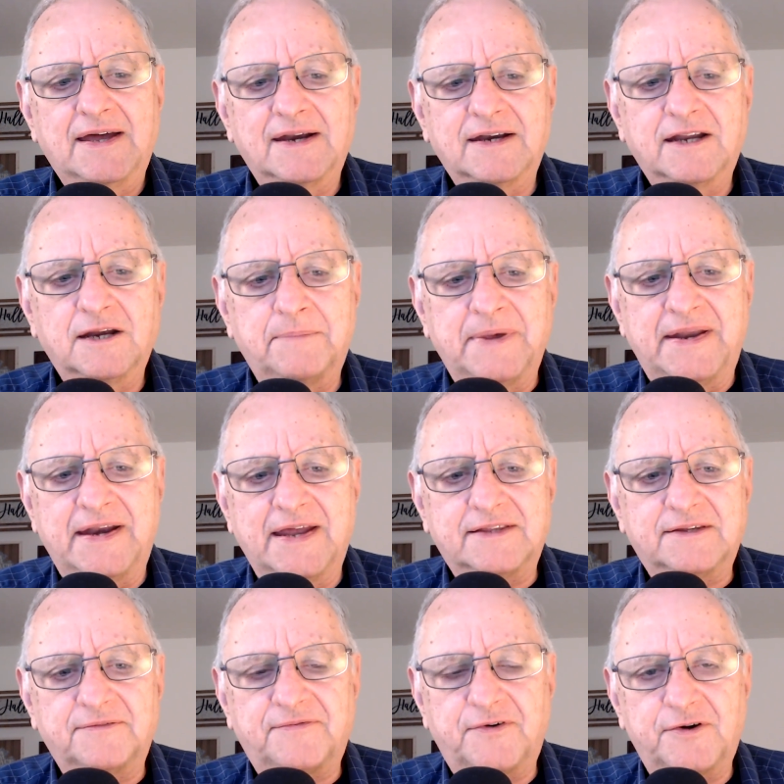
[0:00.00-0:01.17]
a little bit at
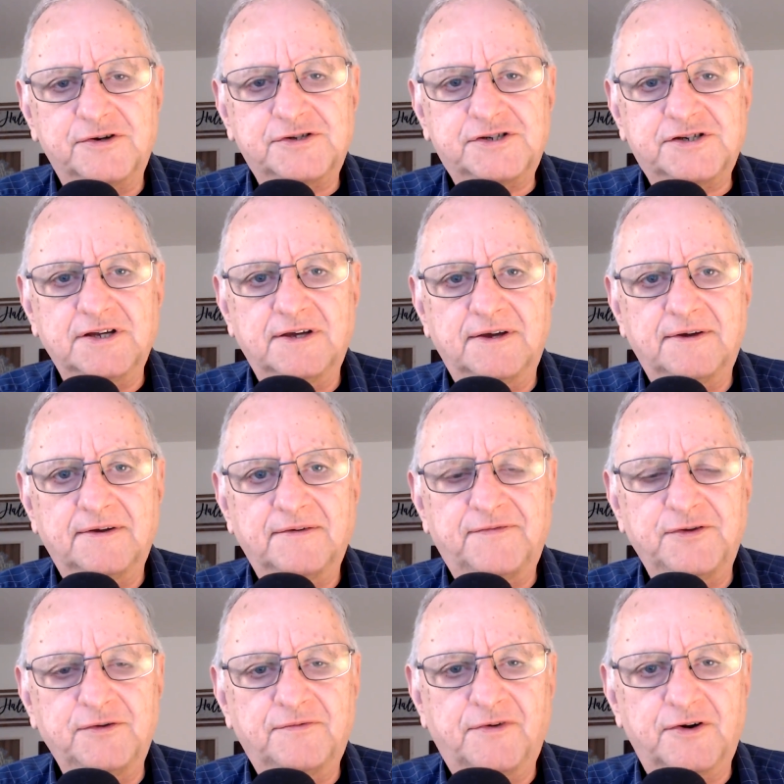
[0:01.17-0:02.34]
the first uh,
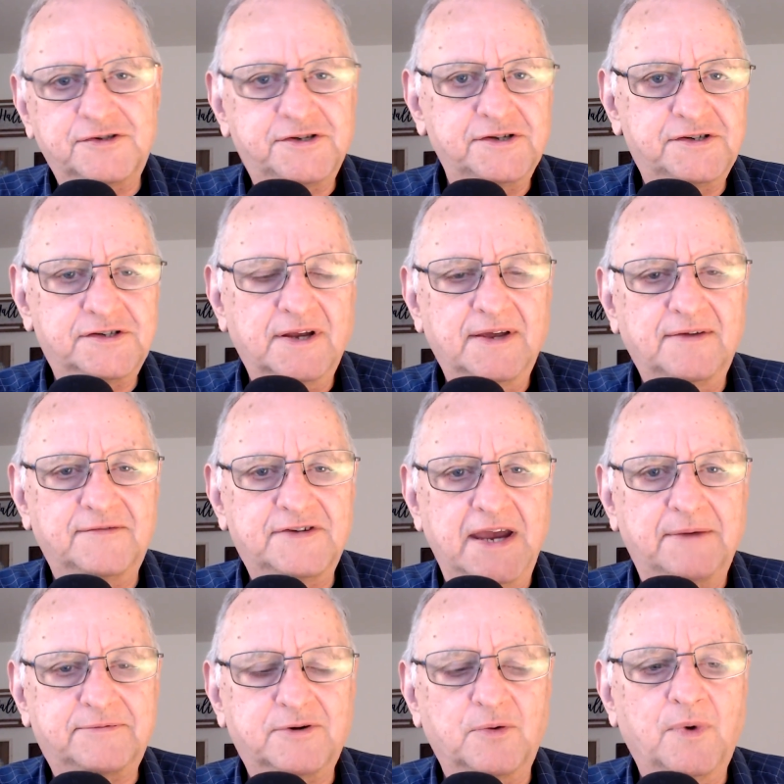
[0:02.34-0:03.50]
few verses of
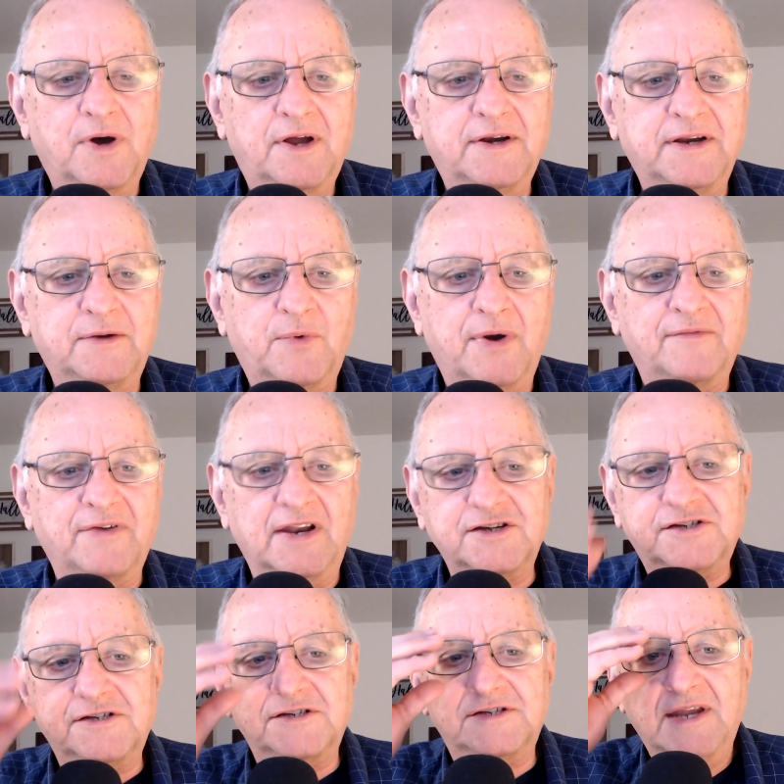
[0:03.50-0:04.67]
chapter one in
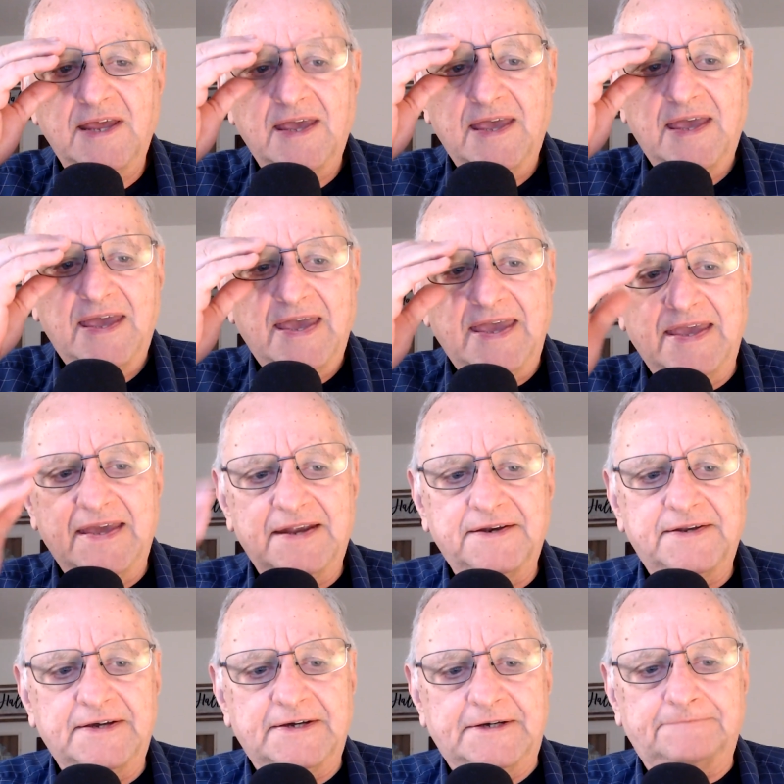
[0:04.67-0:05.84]
Revelations
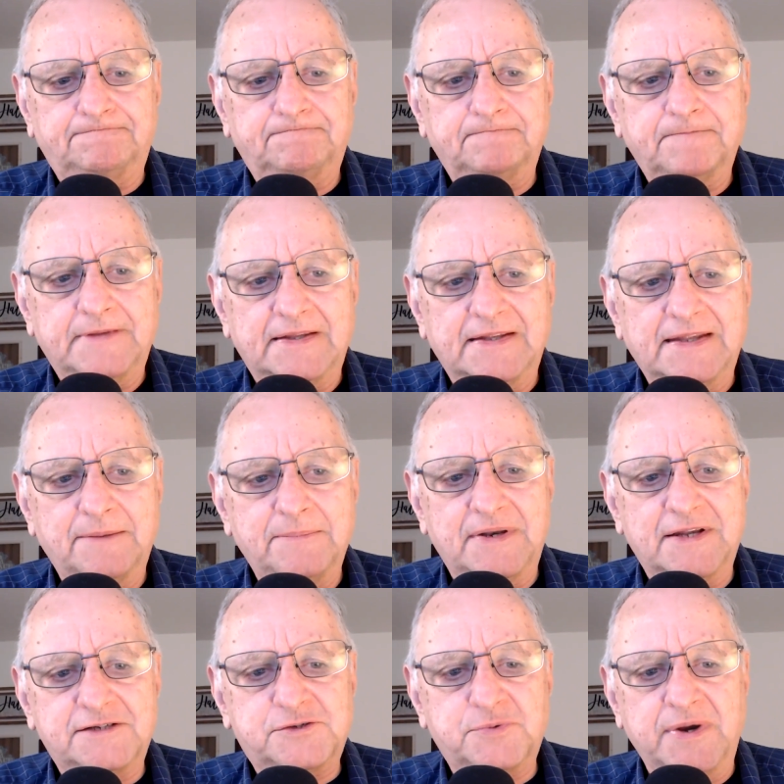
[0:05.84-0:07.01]
and um, let,
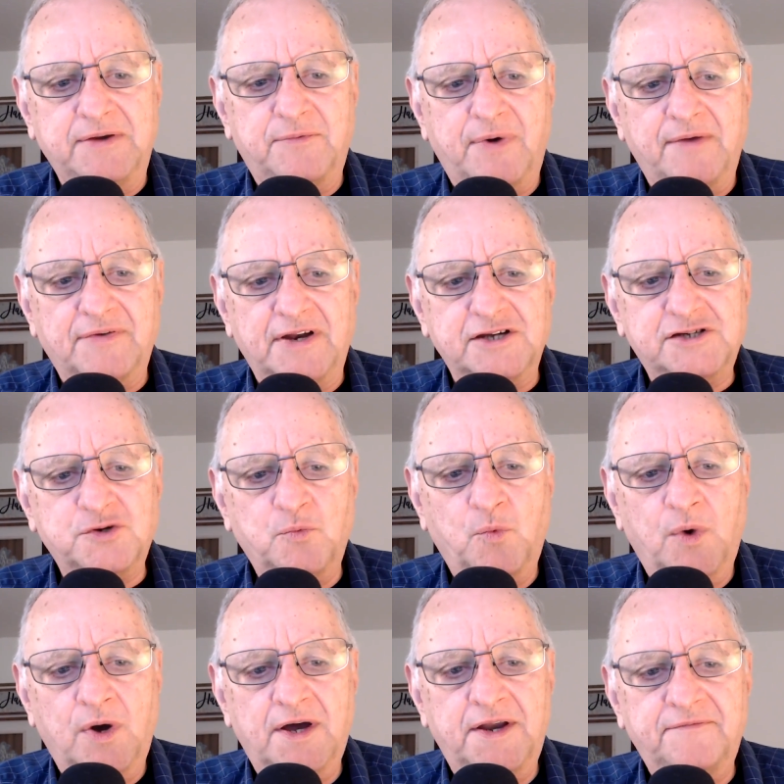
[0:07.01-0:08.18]
us read Revelation
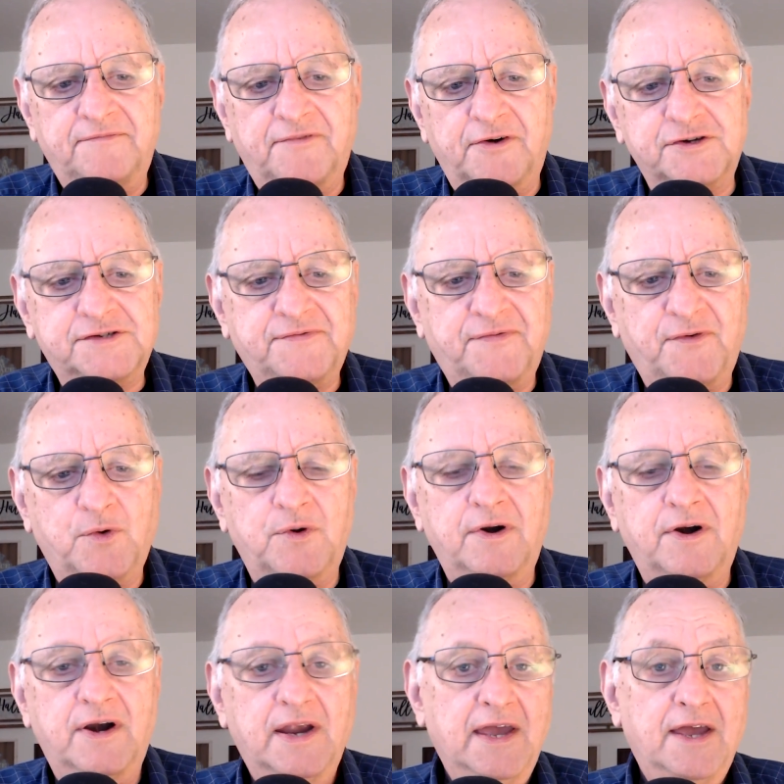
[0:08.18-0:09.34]
one verse
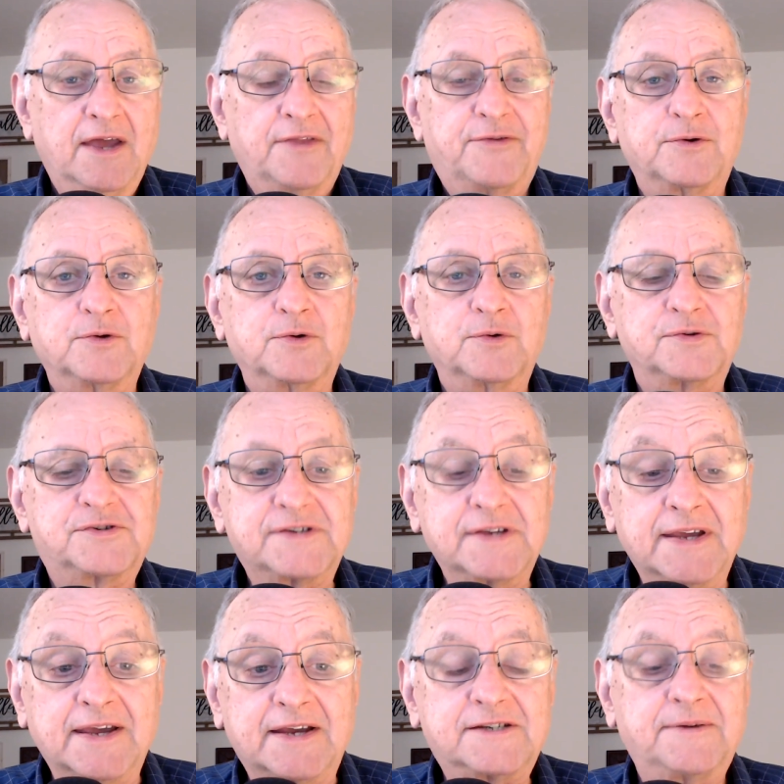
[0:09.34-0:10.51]
four through
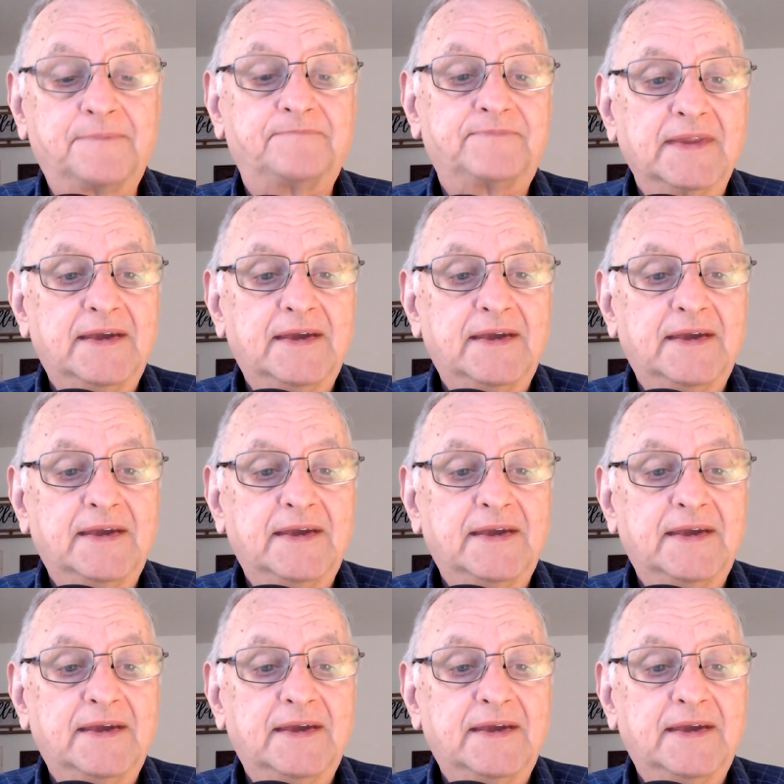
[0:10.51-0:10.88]
six.